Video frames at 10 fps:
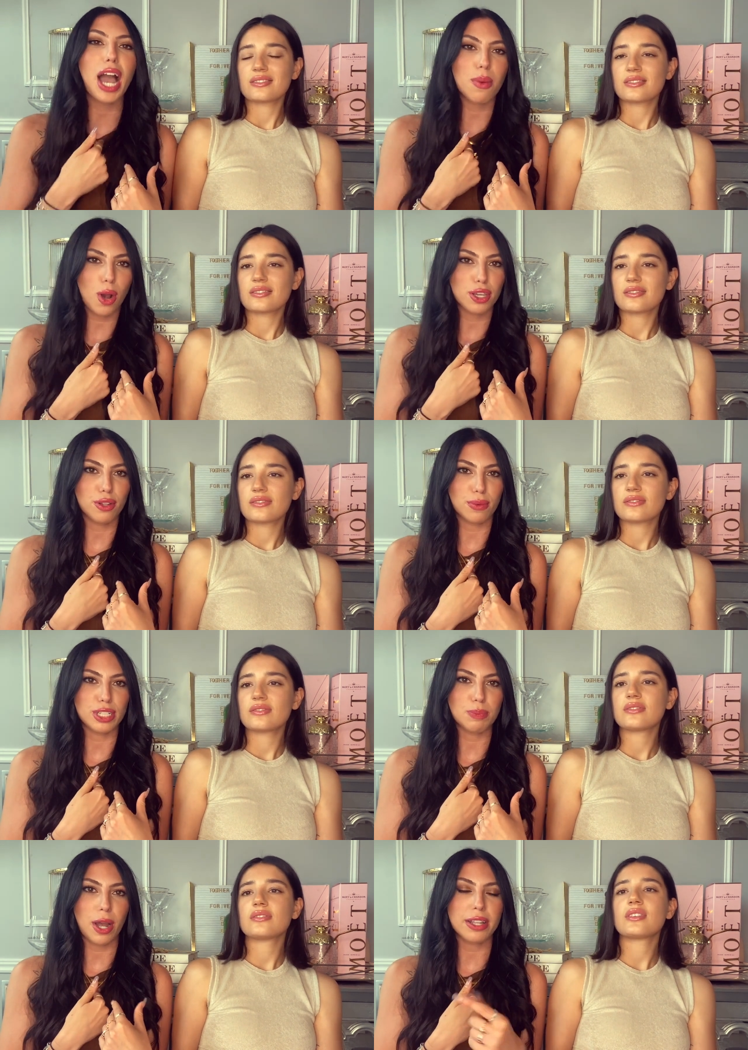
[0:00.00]
Speaker 1: I want you to
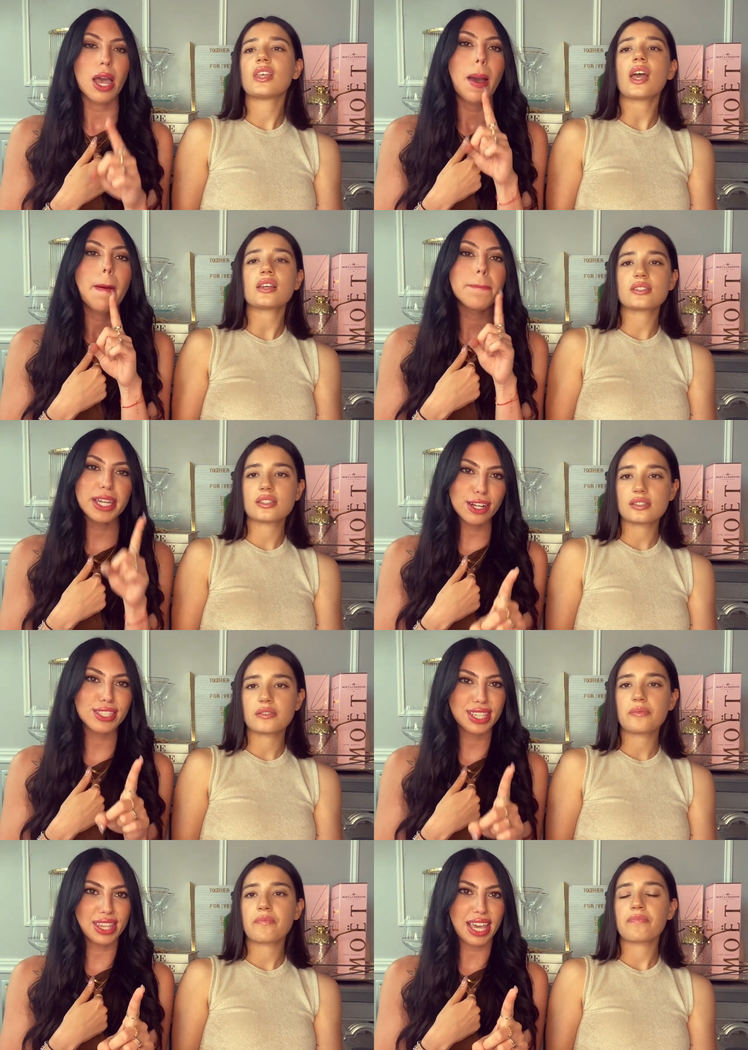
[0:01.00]
respond. Yes. But here's
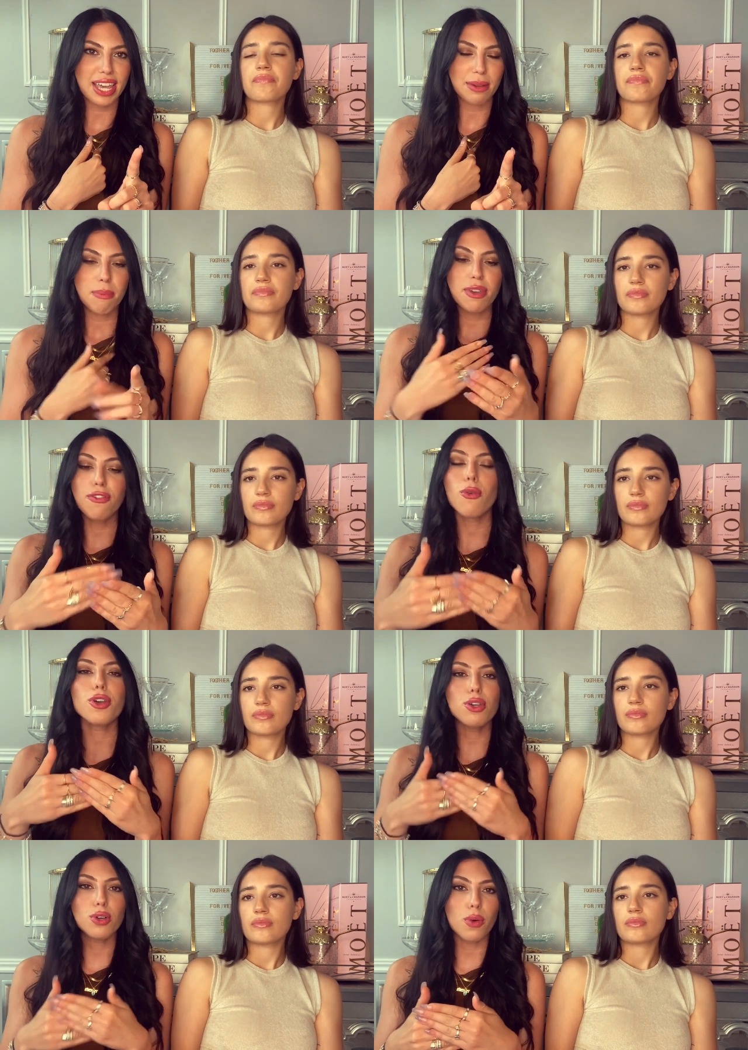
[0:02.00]
the thing. Before
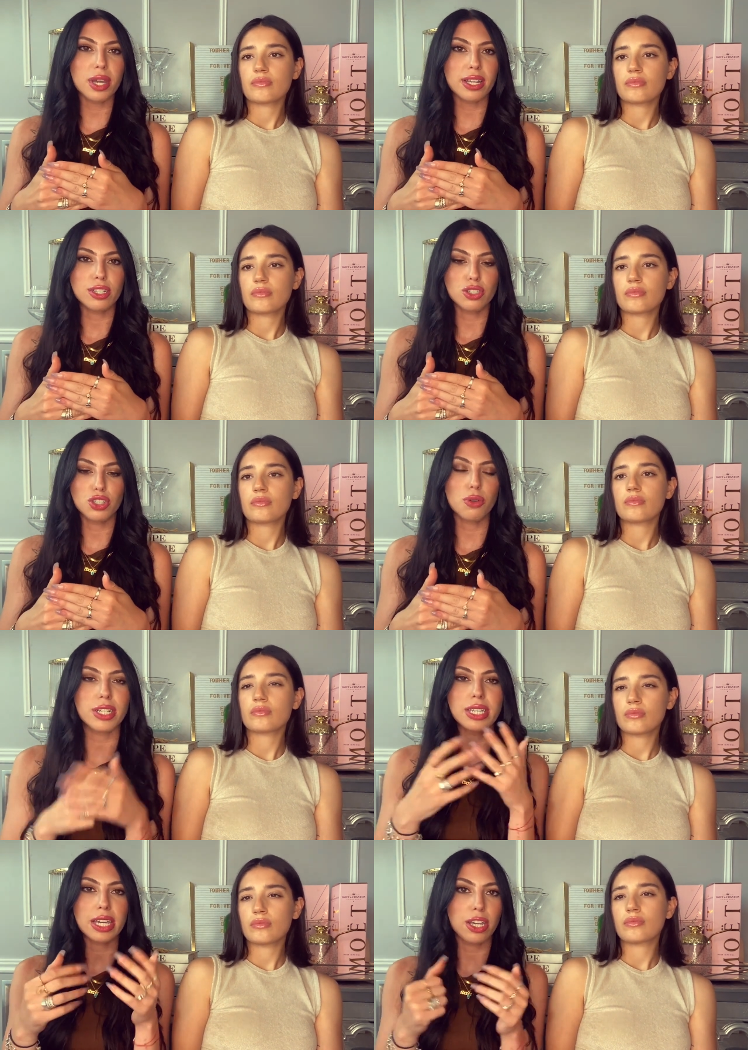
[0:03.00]
you go in to
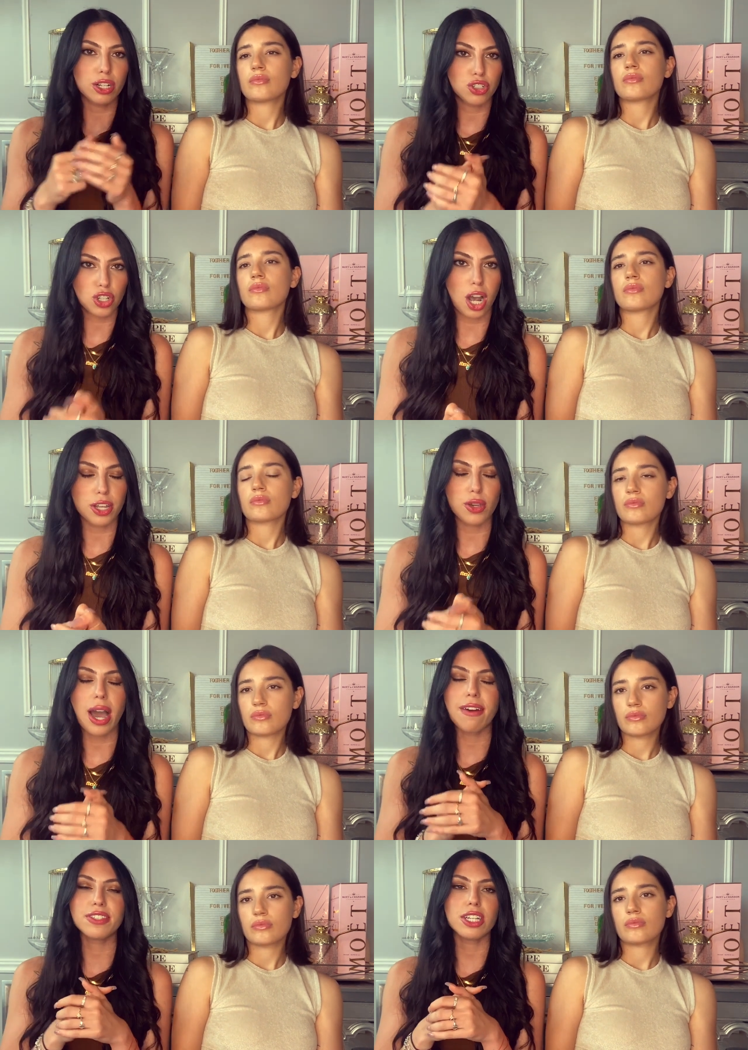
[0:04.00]
taking your shot, you have
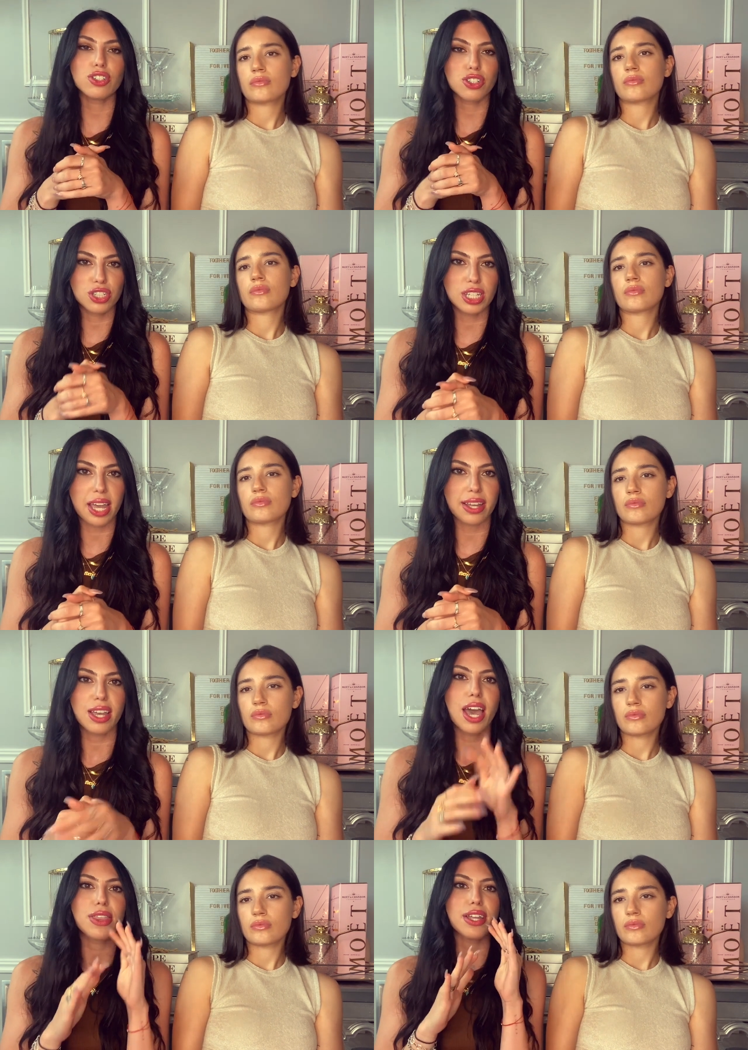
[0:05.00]
have to understand
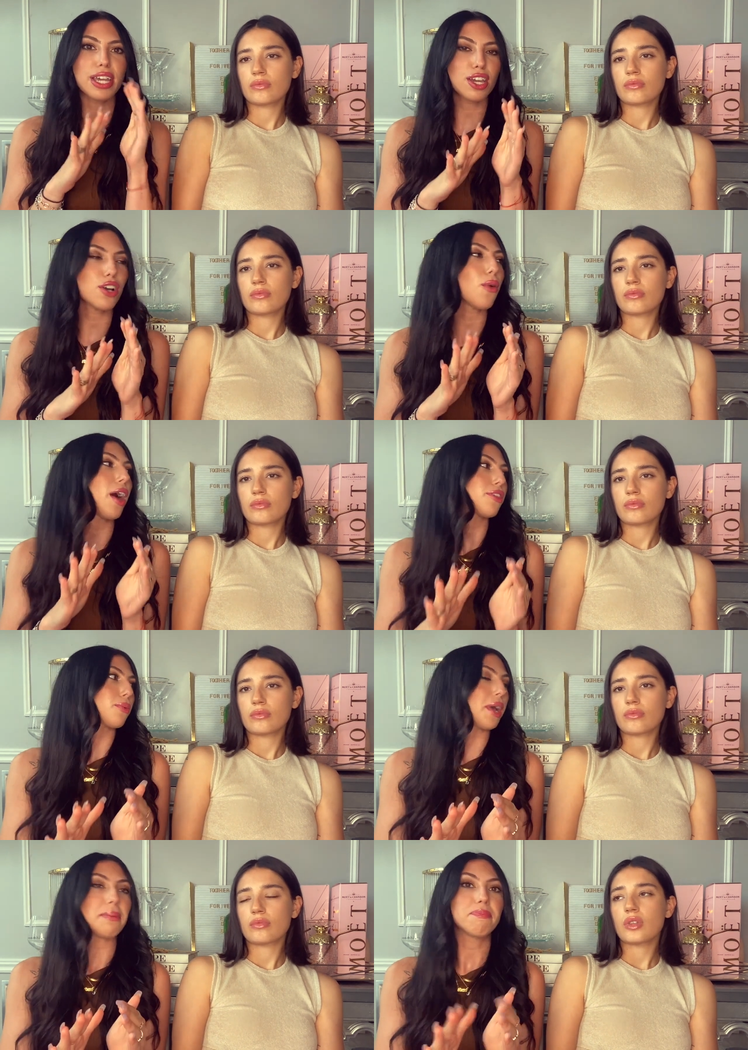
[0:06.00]
that it could go either
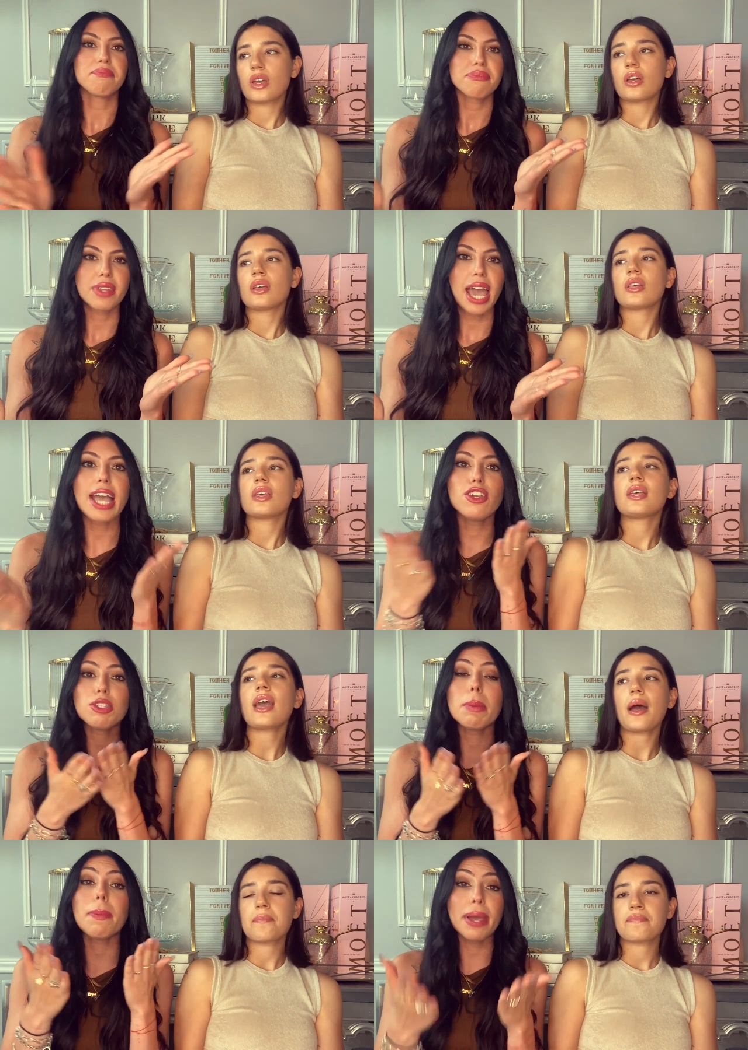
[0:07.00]
way. And you have
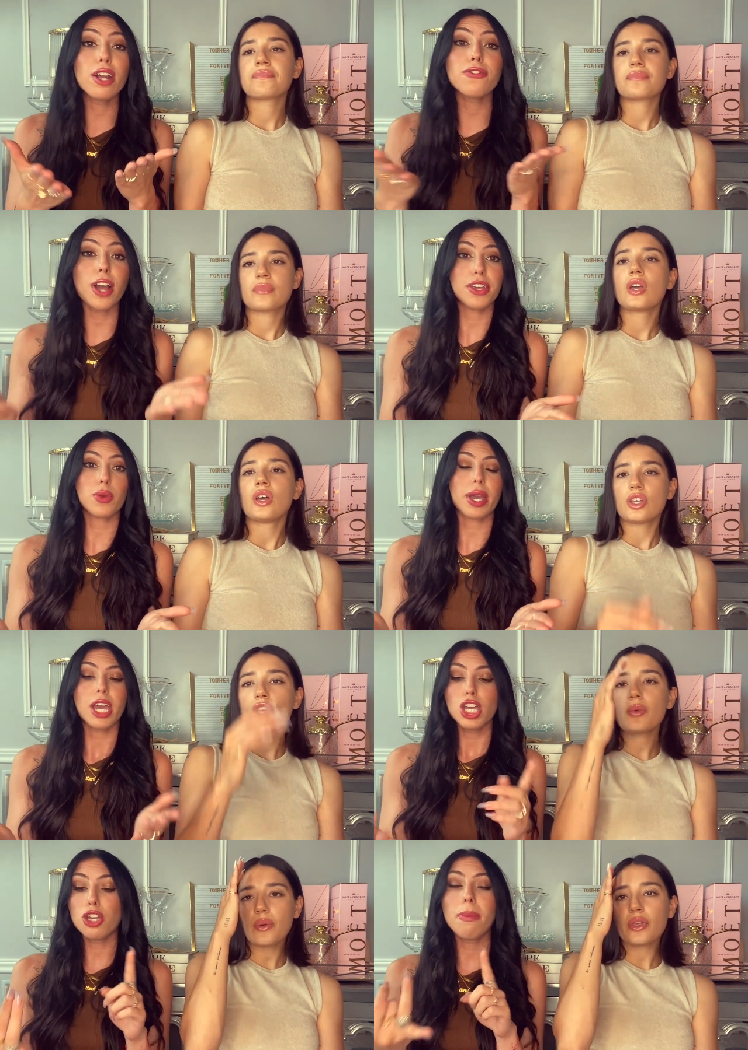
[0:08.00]
yeah. to be prepared for either way.
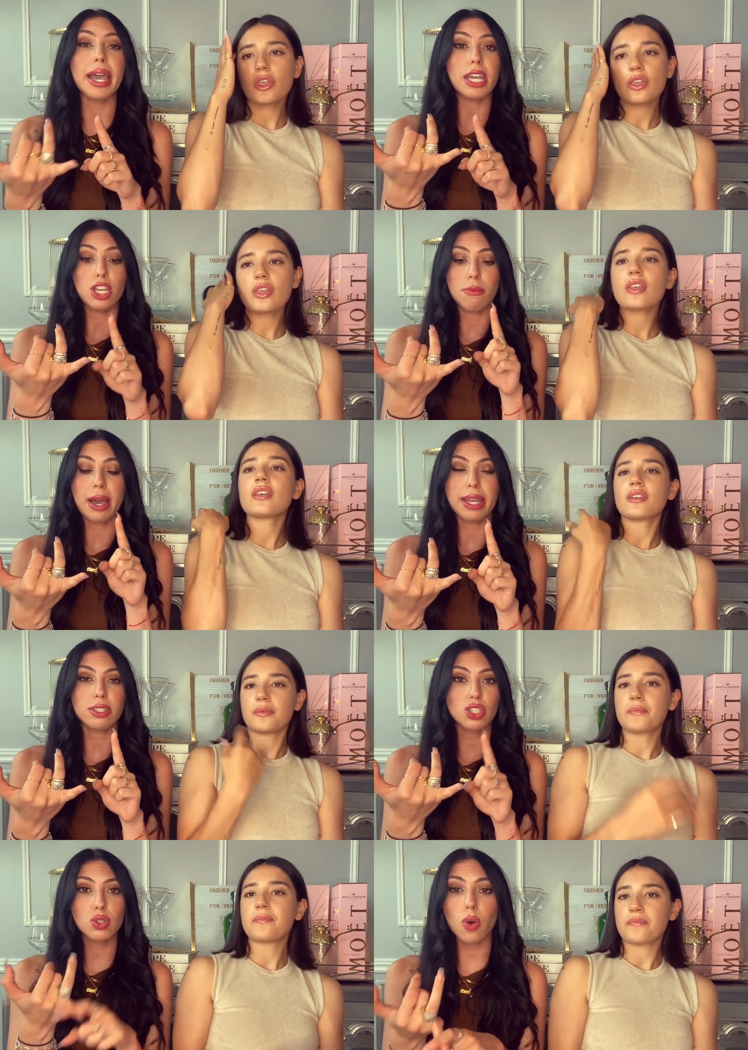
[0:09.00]
You, you might you might
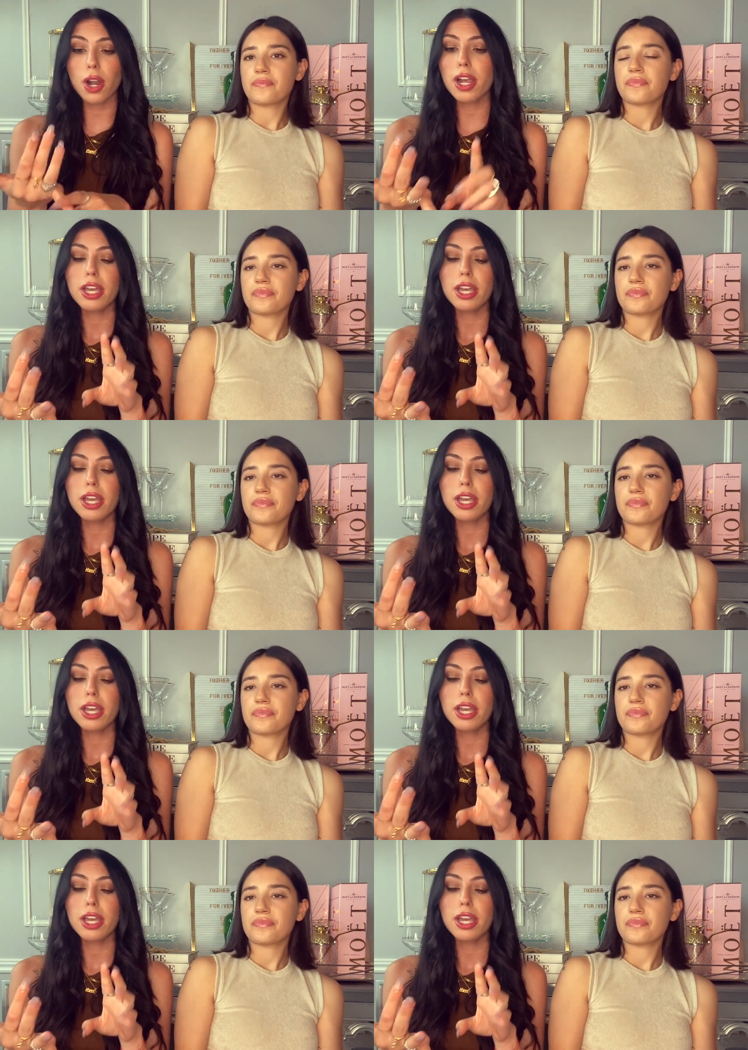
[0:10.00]
score,